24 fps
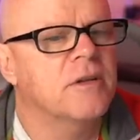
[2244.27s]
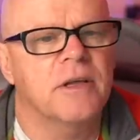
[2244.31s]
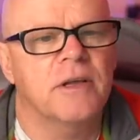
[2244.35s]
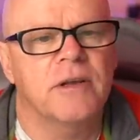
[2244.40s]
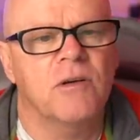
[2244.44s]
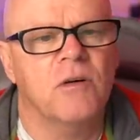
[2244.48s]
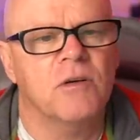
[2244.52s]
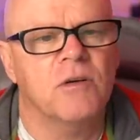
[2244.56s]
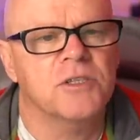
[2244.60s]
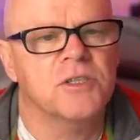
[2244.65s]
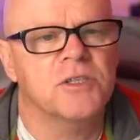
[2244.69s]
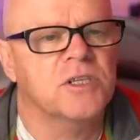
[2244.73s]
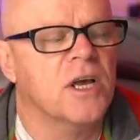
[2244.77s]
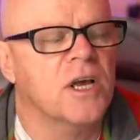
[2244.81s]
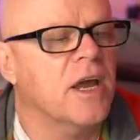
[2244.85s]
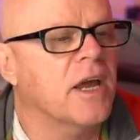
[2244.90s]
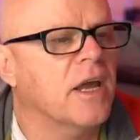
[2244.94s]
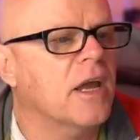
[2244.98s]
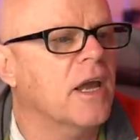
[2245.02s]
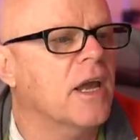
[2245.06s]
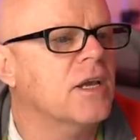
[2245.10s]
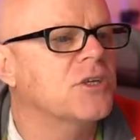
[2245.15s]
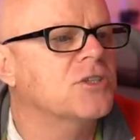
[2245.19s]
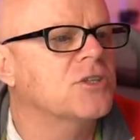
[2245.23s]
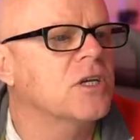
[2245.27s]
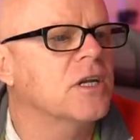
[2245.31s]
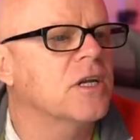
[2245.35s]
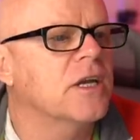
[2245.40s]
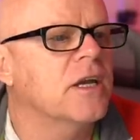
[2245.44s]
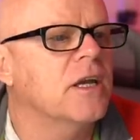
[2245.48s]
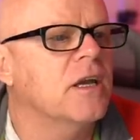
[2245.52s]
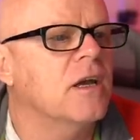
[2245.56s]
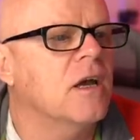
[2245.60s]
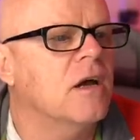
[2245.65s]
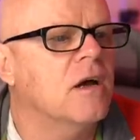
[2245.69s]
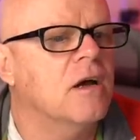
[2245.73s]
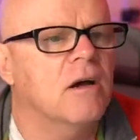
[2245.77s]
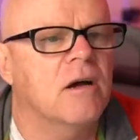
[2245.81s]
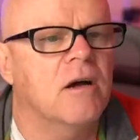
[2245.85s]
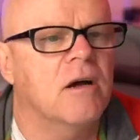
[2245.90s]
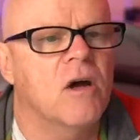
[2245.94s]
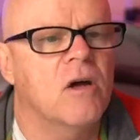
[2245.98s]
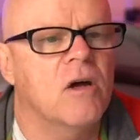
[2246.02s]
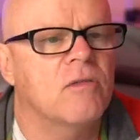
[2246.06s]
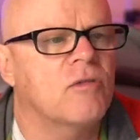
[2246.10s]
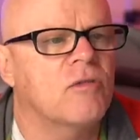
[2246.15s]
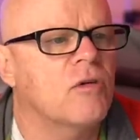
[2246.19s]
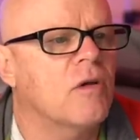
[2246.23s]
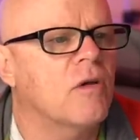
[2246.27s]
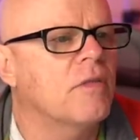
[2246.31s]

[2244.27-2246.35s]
they're not saying actually over